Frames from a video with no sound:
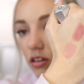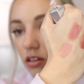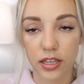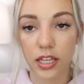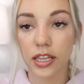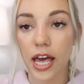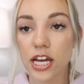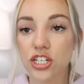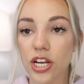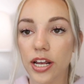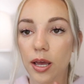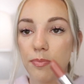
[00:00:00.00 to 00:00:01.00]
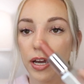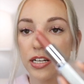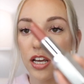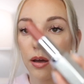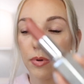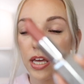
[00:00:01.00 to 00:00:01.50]
And the last shade I
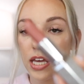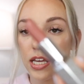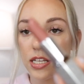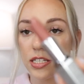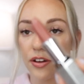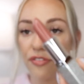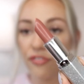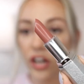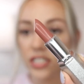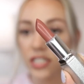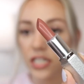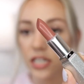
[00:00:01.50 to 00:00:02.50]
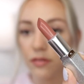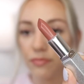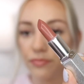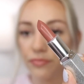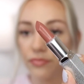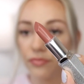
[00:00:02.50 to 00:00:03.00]
picked up is Fussy.